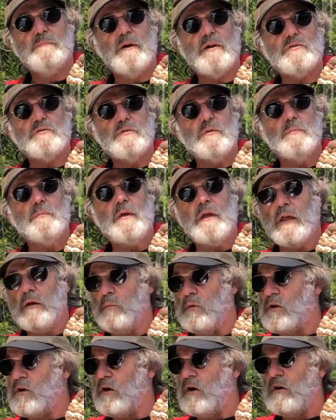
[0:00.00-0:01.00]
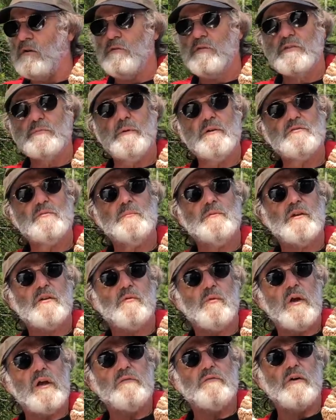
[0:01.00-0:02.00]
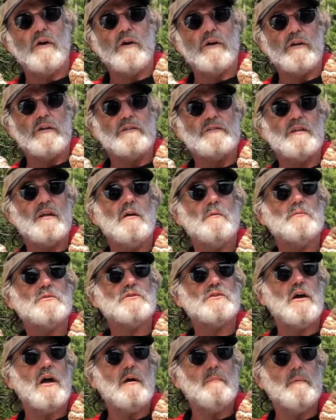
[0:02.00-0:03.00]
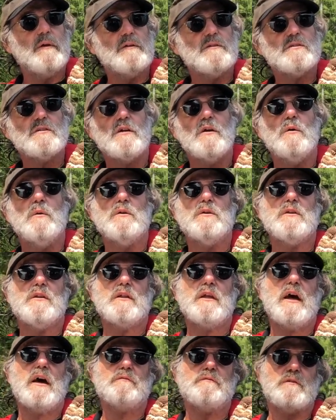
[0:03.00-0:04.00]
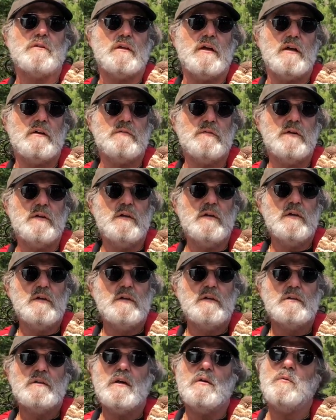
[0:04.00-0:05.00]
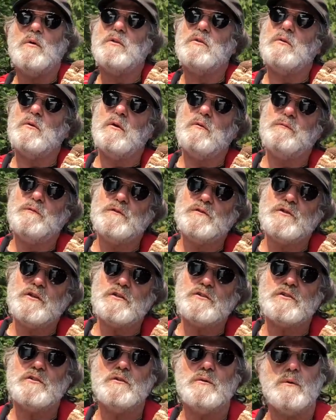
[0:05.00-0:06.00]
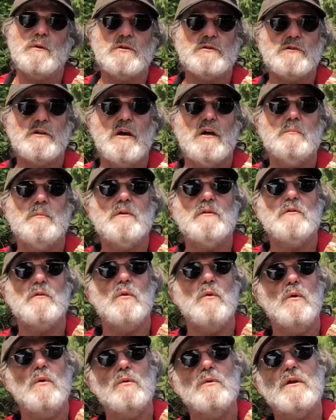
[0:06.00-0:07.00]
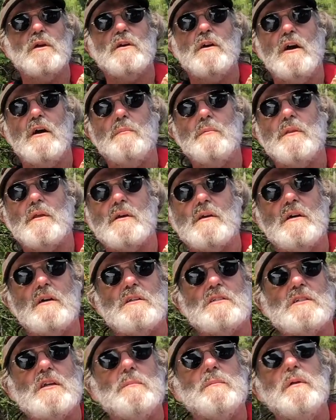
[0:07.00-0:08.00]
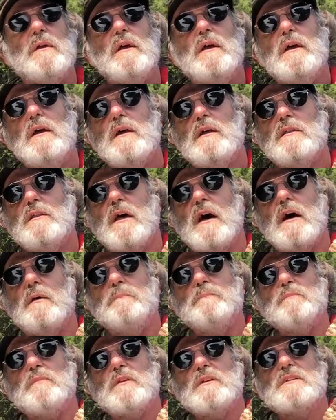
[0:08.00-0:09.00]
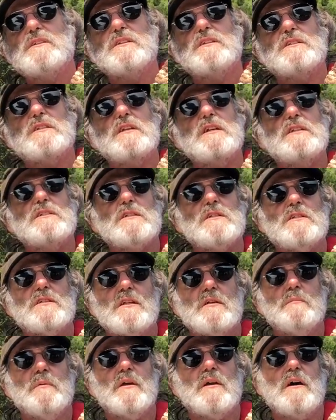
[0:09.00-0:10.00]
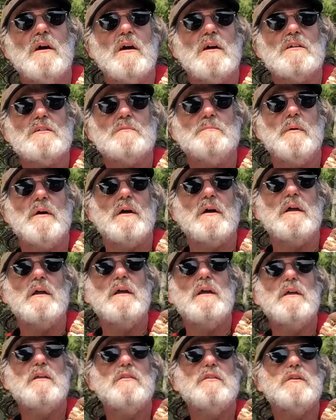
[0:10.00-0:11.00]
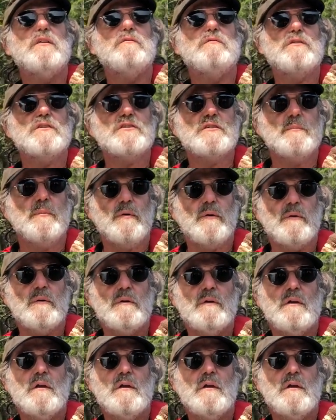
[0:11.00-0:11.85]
mushroom and would carve this mushroom into grave guardians to help shamans go into the afterlife. Now, whether you're a physician or a shaman, you hold in common the concept that diseases can be caused by the invisible.